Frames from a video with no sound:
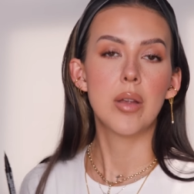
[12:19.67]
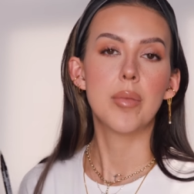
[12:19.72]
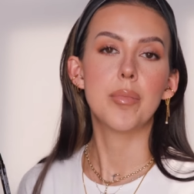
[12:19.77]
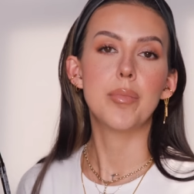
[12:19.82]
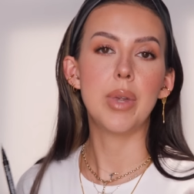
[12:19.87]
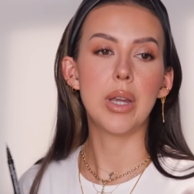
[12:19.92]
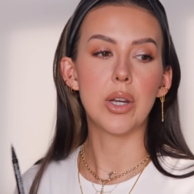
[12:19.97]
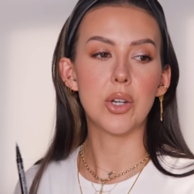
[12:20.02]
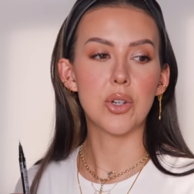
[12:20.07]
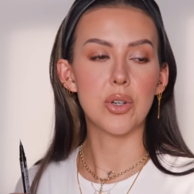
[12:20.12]

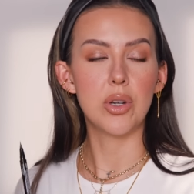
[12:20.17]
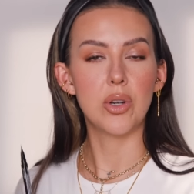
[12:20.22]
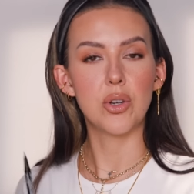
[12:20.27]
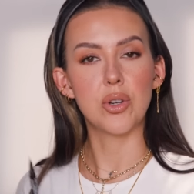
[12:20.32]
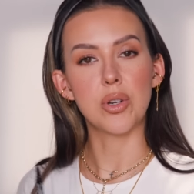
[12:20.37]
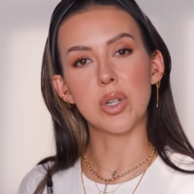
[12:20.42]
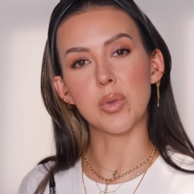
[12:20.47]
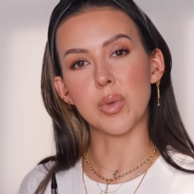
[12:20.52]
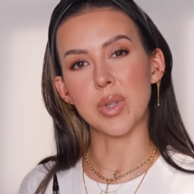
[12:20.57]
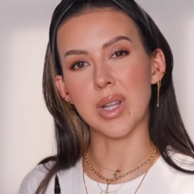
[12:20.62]
make sure you
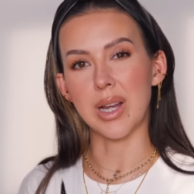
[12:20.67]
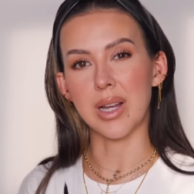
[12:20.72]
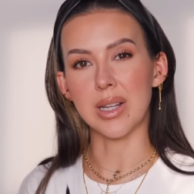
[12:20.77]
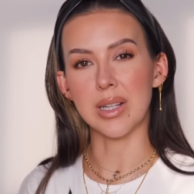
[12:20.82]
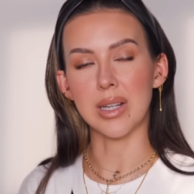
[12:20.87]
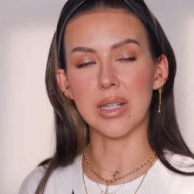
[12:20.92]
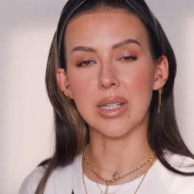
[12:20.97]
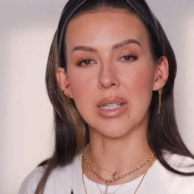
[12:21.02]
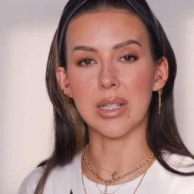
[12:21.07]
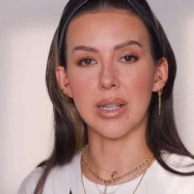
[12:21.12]
choose one that
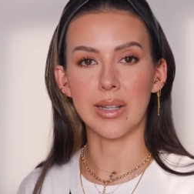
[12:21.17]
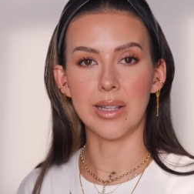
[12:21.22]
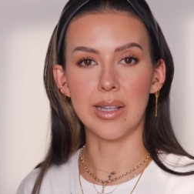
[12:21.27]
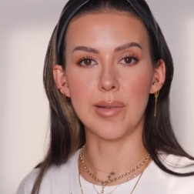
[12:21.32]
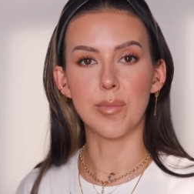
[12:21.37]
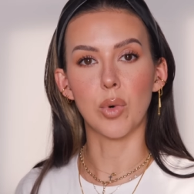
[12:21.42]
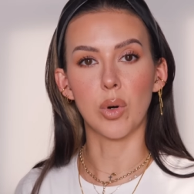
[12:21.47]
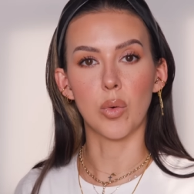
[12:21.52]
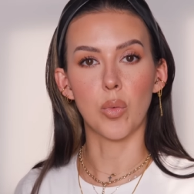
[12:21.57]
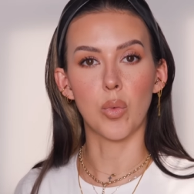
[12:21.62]
has a slightly
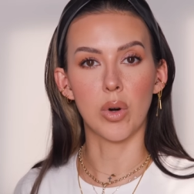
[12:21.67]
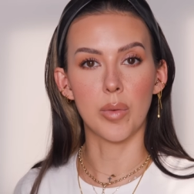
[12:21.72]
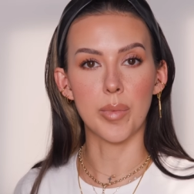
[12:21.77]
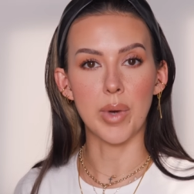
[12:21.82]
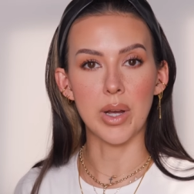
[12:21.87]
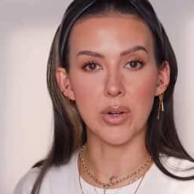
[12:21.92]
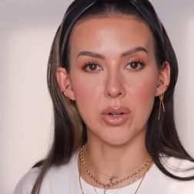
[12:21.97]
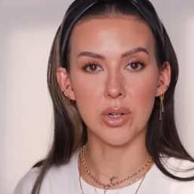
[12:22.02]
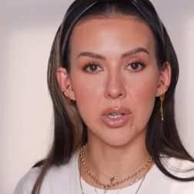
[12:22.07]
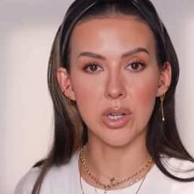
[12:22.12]
more warm
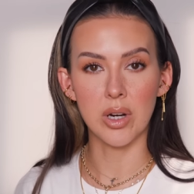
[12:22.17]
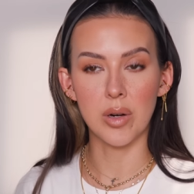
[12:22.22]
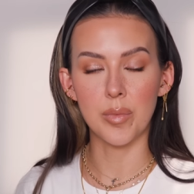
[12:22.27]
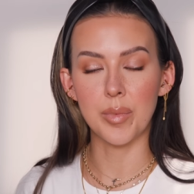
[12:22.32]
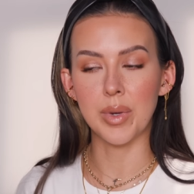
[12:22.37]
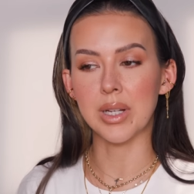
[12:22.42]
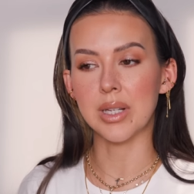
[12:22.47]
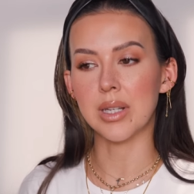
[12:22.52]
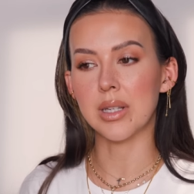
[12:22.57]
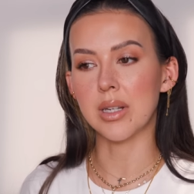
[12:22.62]
undertone
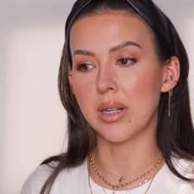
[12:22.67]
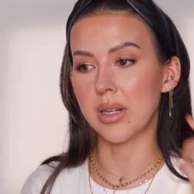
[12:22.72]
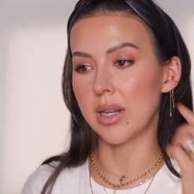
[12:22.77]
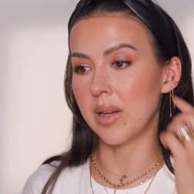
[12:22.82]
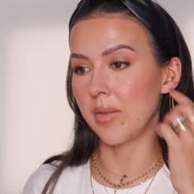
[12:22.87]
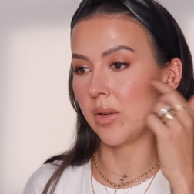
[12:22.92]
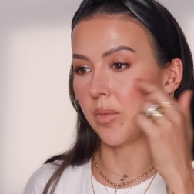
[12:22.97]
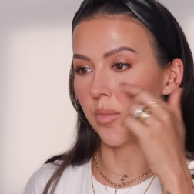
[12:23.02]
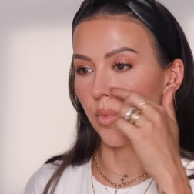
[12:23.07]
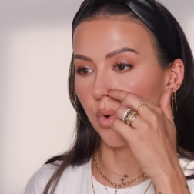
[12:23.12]
because it's gonna
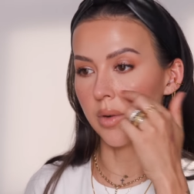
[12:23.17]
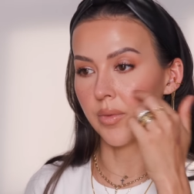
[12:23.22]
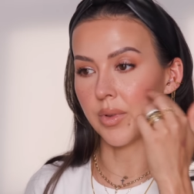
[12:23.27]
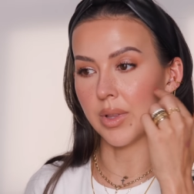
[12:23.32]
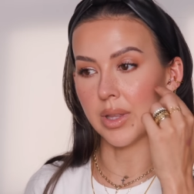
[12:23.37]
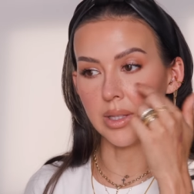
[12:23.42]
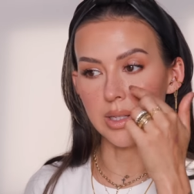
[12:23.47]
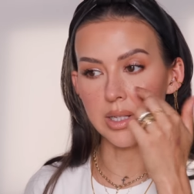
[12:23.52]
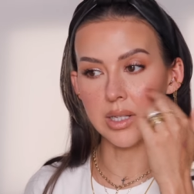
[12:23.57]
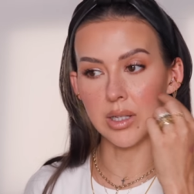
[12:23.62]
give you more
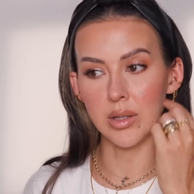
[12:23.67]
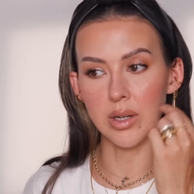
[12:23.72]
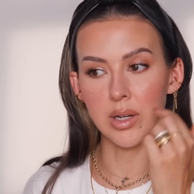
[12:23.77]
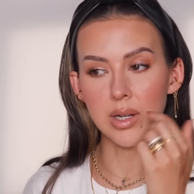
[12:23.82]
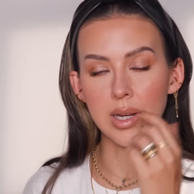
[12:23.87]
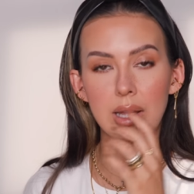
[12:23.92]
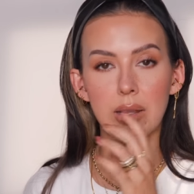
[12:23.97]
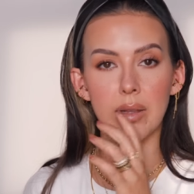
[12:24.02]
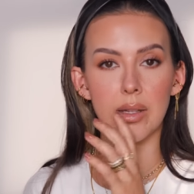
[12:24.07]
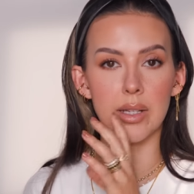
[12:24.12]
of this
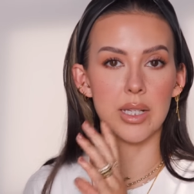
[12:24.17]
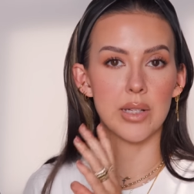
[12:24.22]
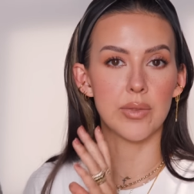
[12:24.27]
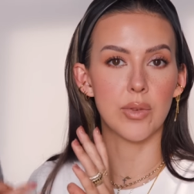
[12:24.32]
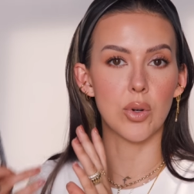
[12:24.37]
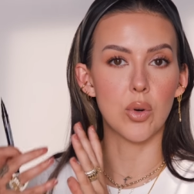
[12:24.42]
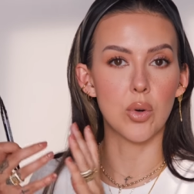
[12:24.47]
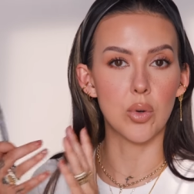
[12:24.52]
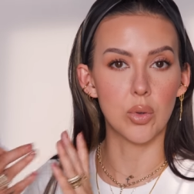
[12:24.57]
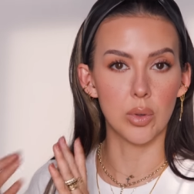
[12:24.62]
look and less of
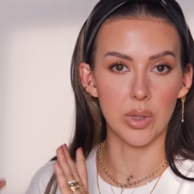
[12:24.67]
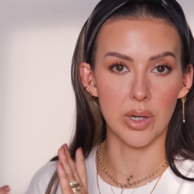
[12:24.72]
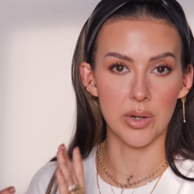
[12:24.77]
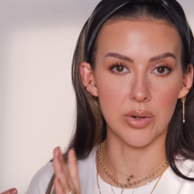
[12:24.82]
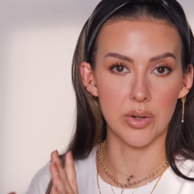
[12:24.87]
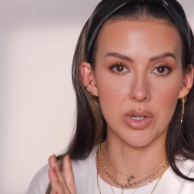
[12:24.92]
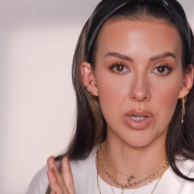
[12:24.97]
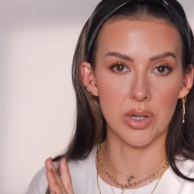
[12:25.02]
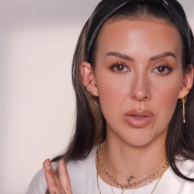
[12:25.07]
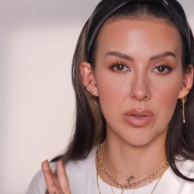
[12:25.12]
a cool
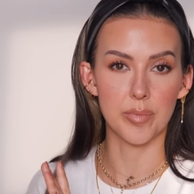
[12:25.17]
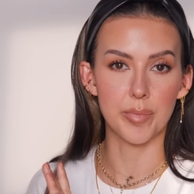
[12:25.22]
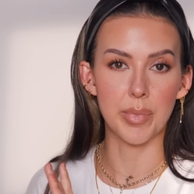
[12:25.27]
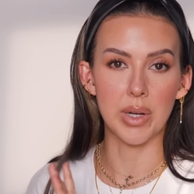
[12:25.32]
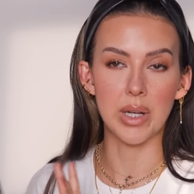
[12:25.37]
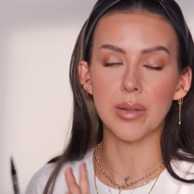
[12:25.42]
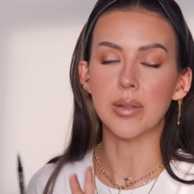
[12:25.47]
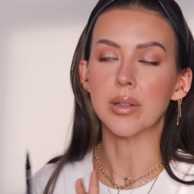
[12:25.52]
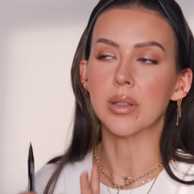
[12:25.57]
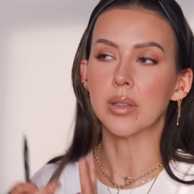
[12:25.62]
undertone.
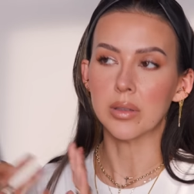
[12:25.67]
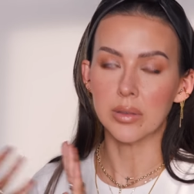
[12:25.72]
But